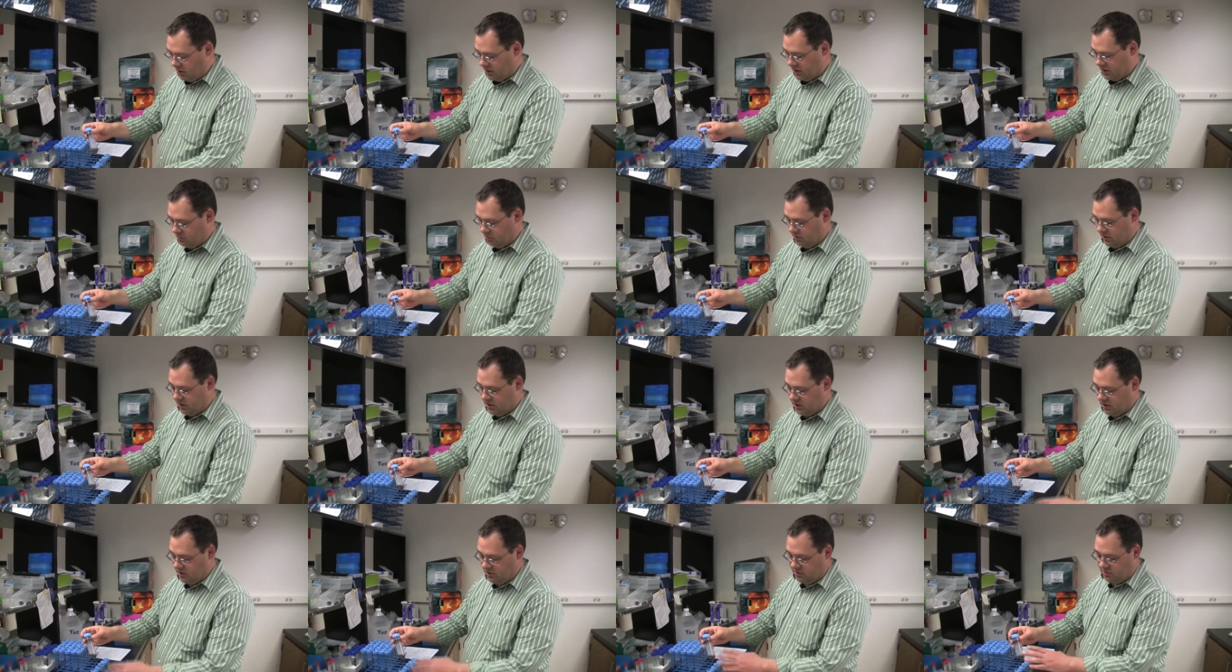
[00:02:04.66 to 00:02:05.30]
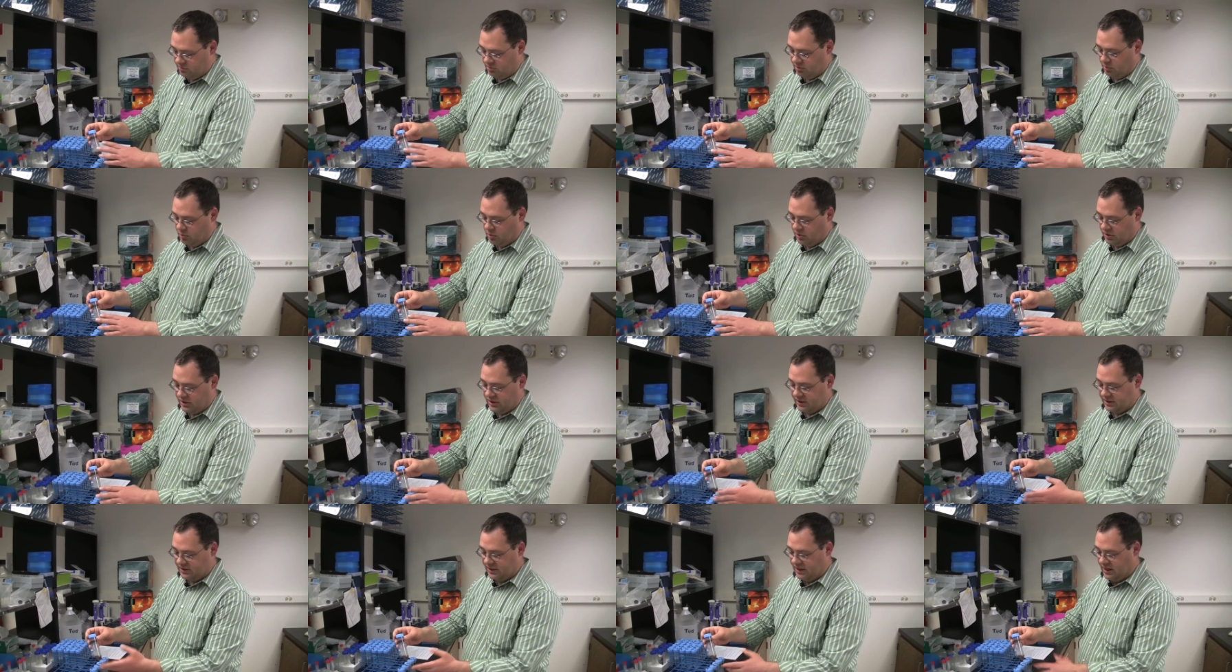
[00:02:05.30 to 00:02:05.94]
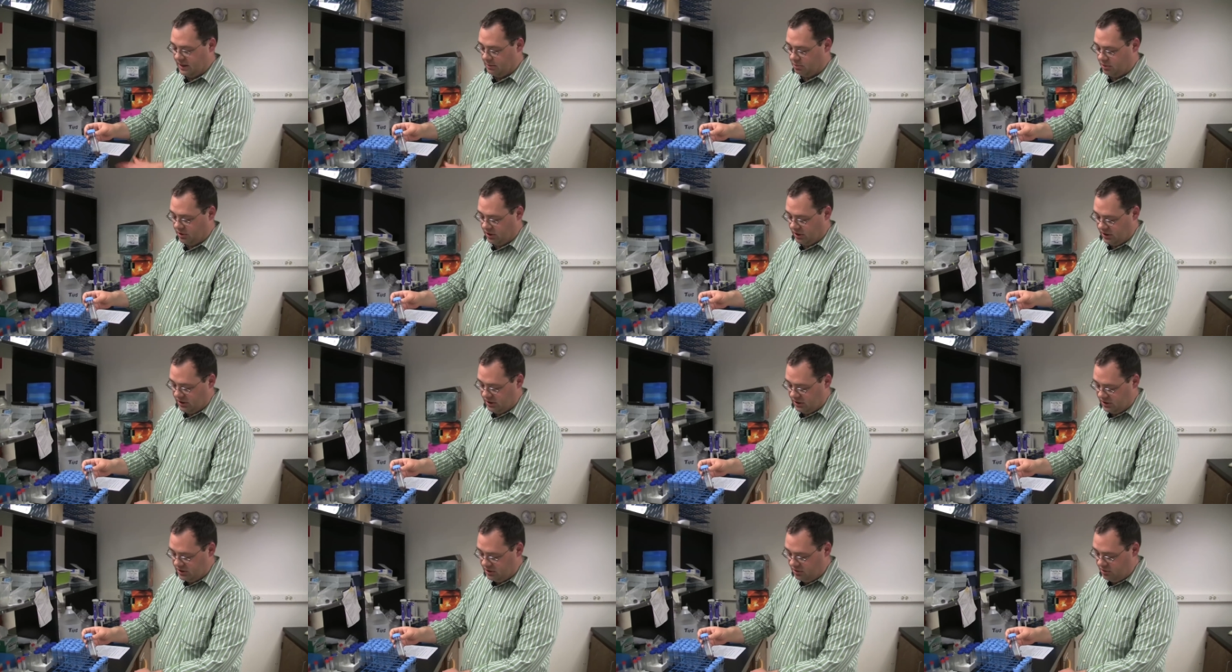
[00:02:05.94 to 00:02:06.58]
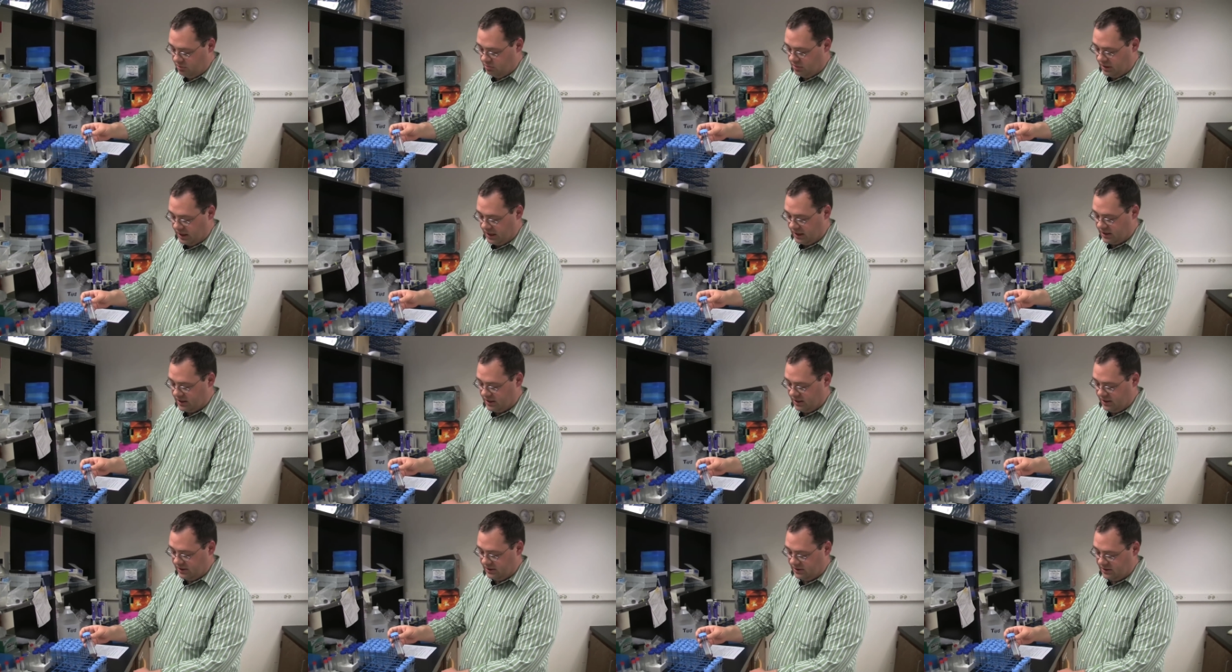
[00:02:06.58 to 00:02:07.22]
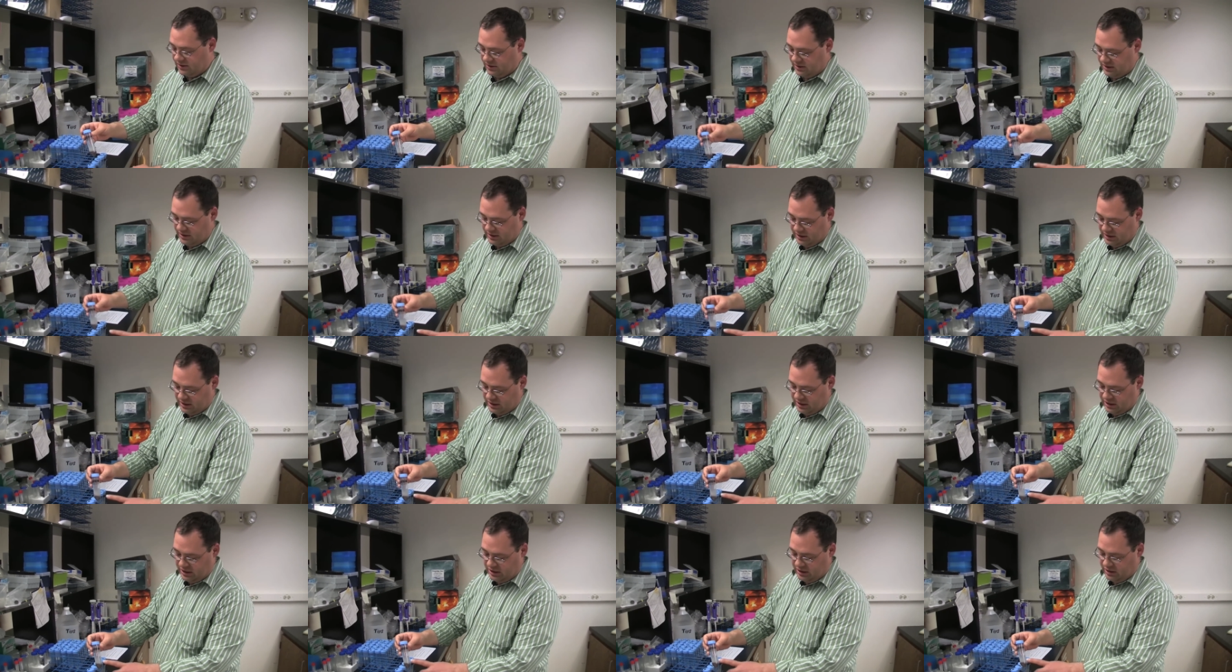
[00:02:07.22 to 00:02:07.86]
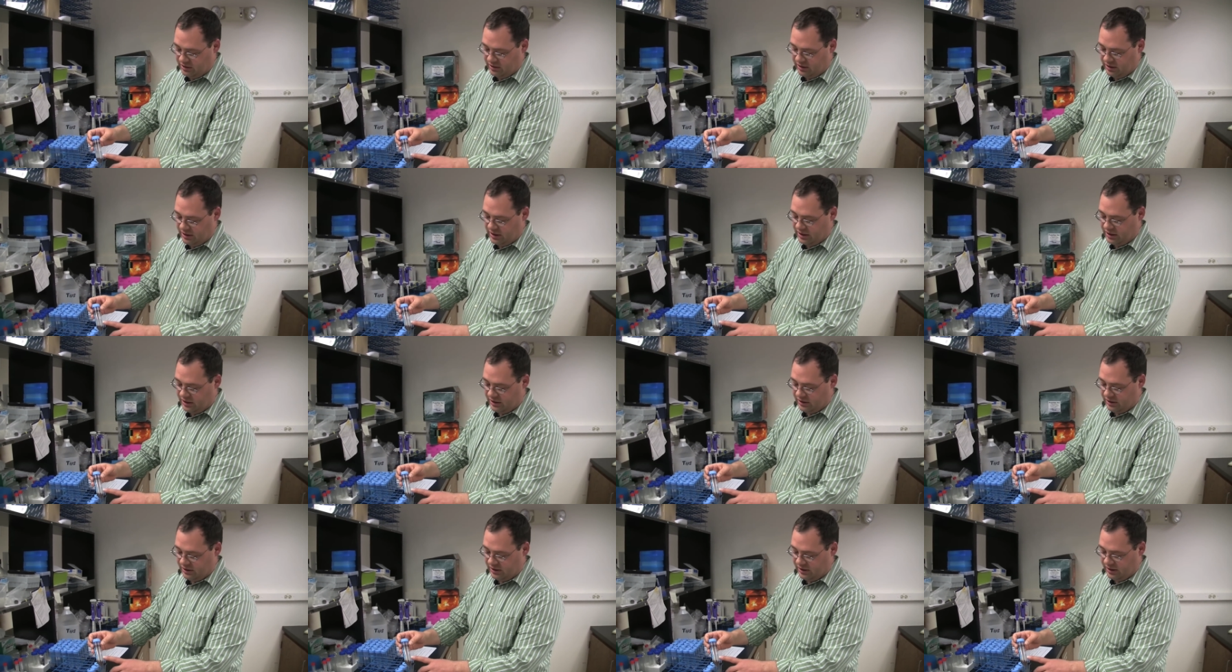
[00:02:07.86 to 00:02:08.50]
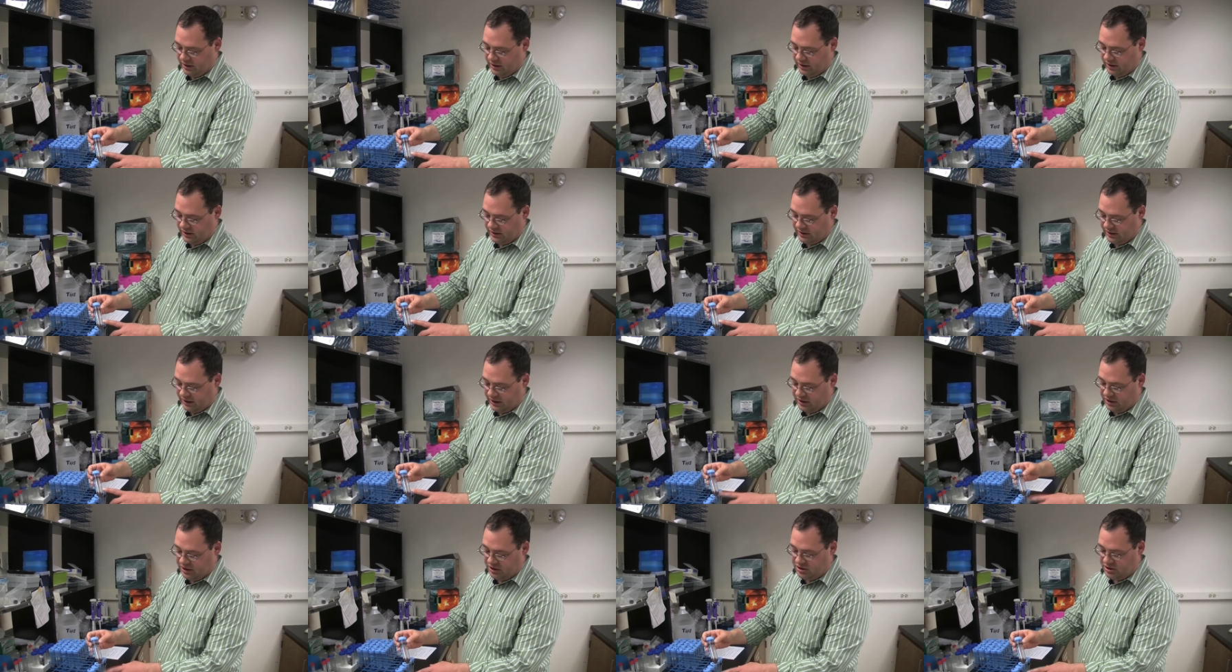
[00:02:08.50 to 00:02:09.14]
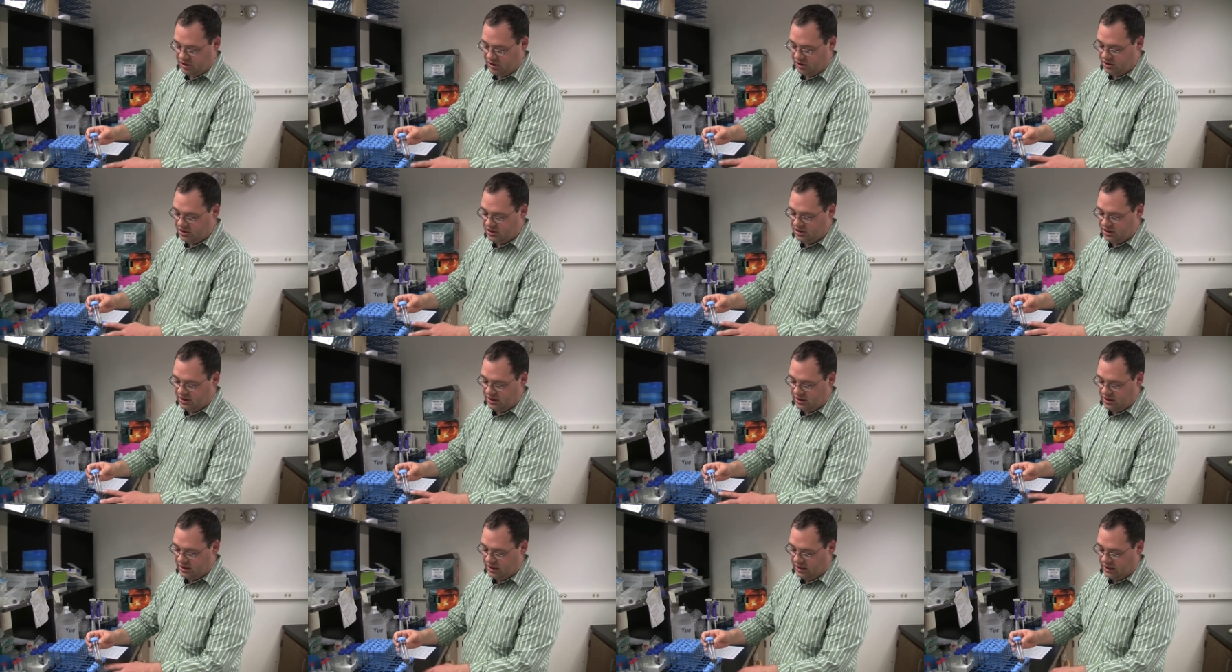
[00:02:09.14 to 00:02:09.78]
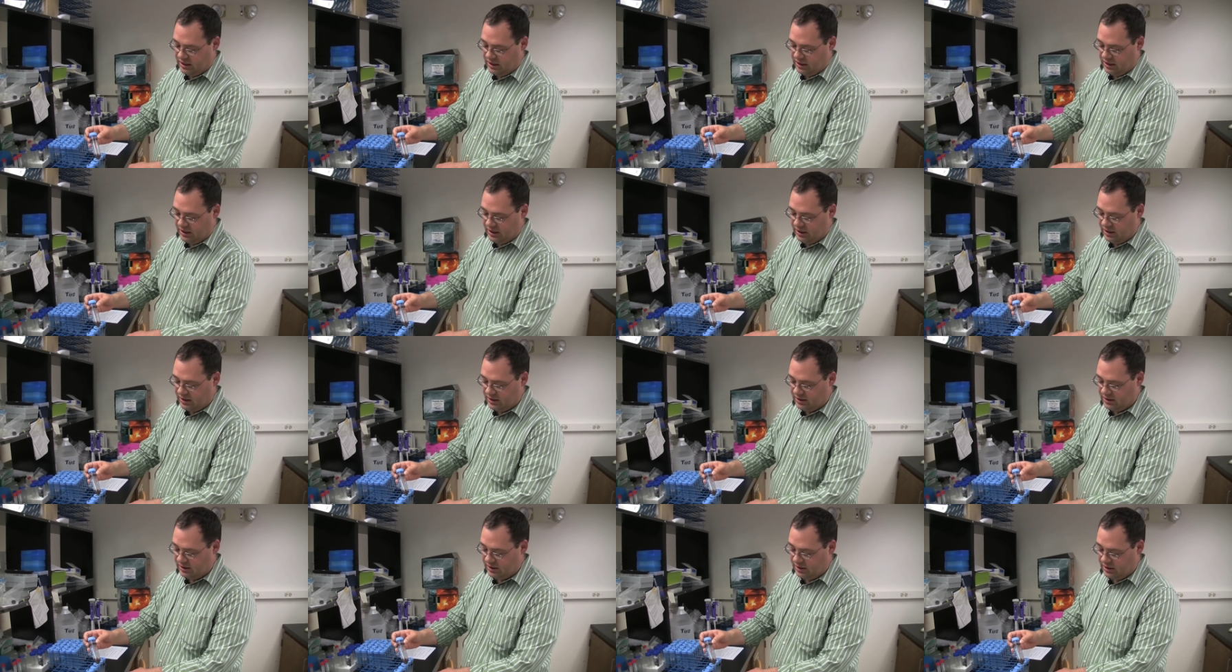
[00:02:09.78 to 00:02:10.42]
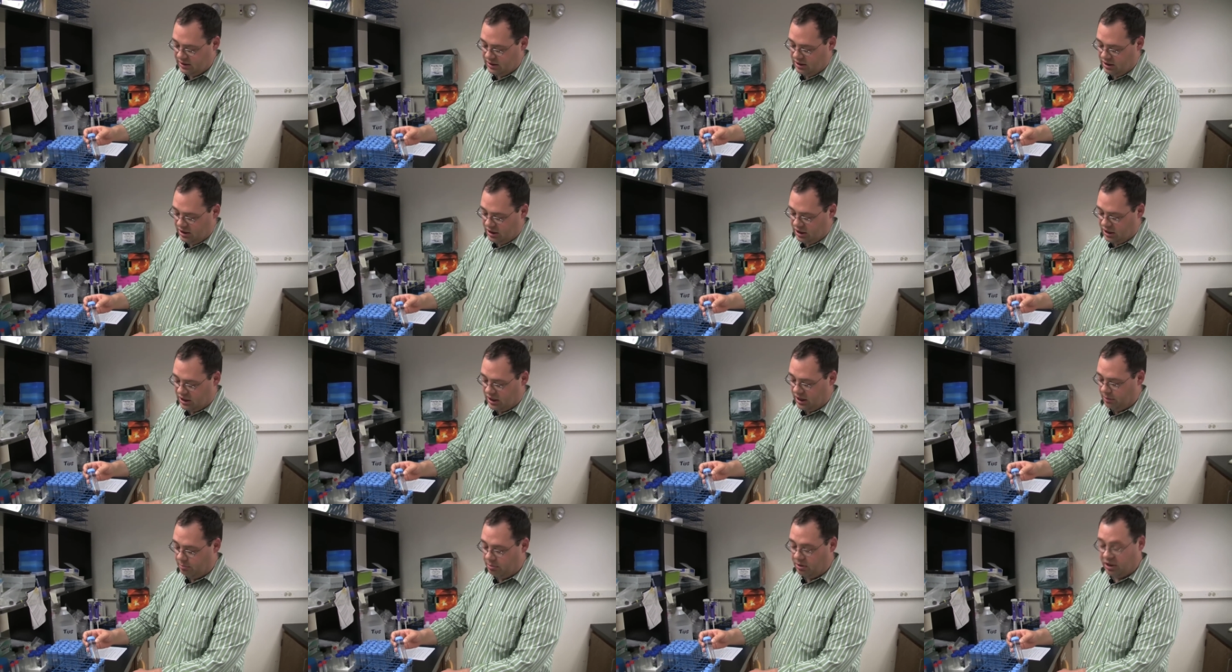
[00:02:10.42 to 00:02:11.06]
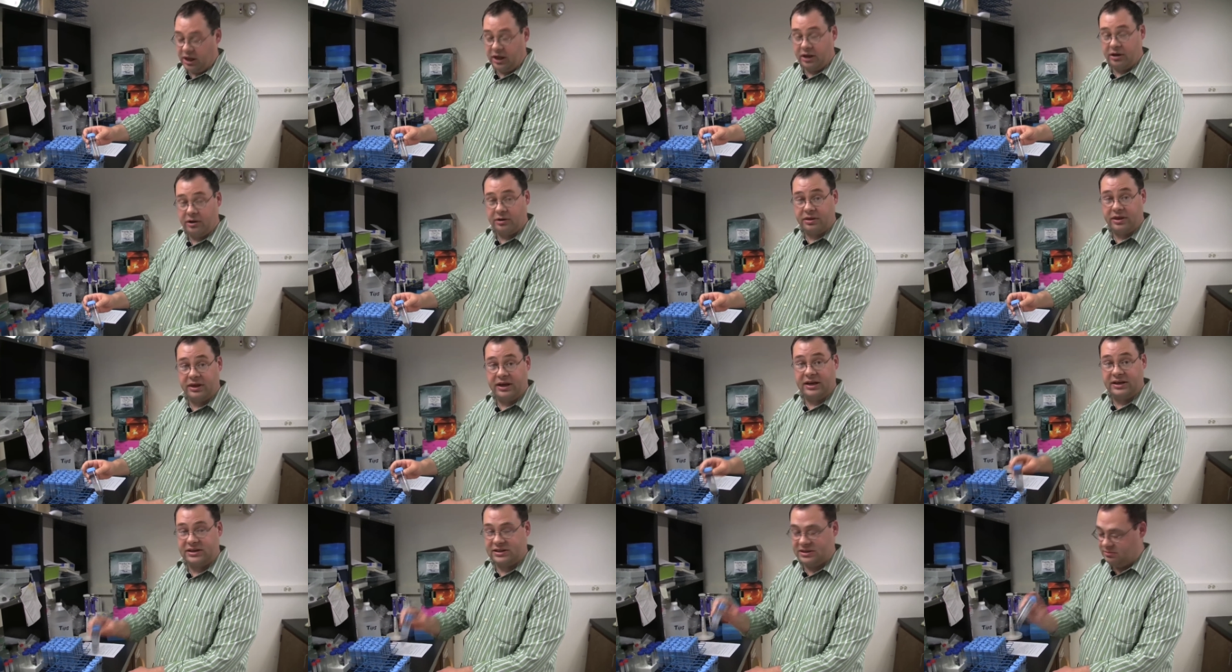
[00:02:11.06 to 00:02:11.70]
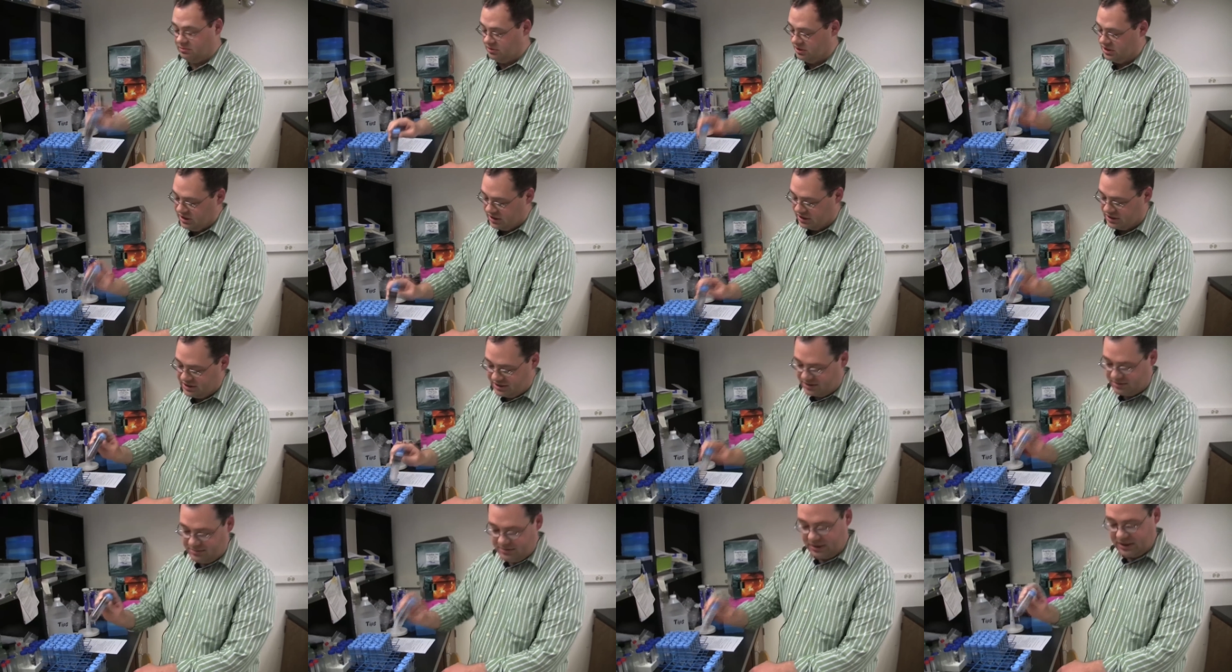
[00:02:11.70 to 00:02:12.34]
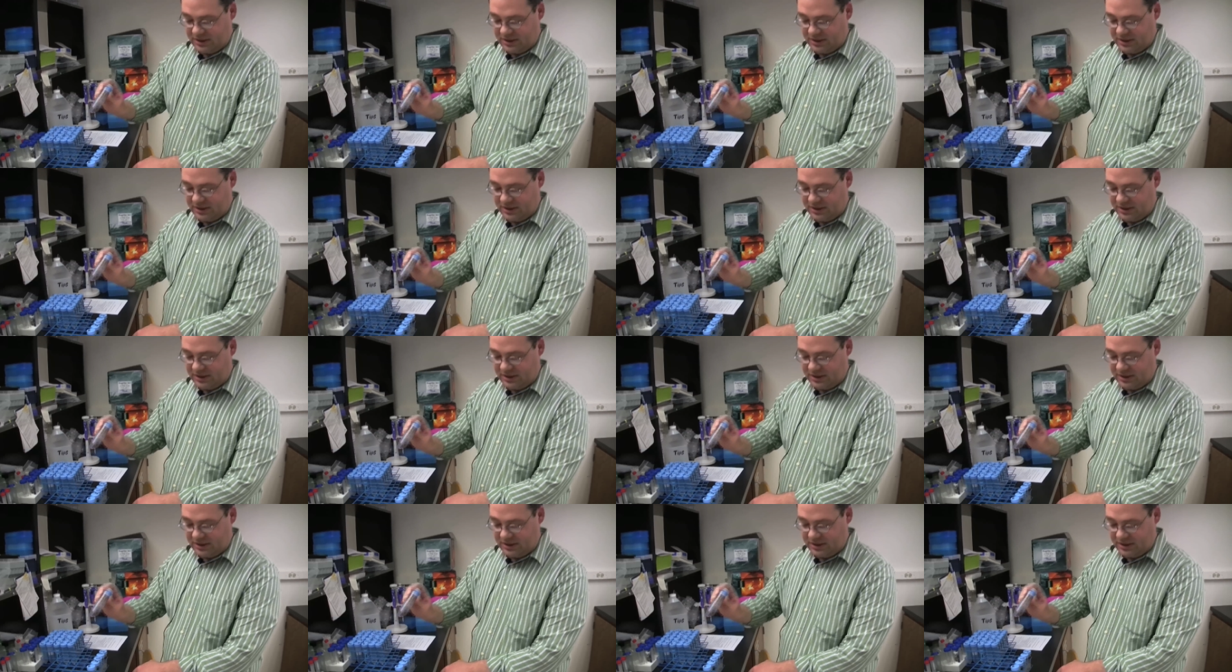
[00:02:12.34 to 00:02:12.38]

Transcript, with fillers: we do is we put the sample in a tube like this, and in here there is a detergent and a couple other things, and we just